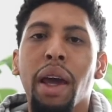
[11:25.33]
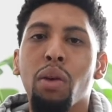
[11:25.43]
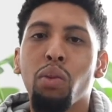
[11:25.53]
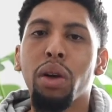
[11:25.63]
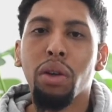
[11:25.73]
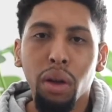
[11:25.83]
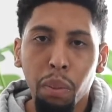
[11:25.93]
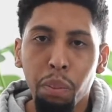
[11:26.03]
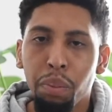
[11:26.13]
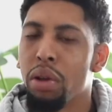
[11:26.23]
And we're
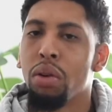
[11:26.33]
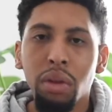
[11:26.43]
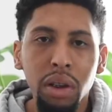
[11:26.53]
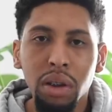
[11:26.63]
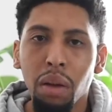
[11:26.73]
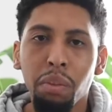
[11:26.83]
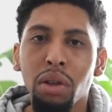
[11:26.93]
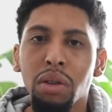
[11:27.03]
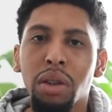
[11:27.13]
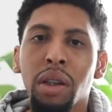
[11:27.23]
going to build this
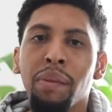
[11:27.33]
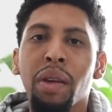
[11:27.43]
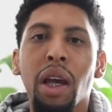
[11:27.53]
community,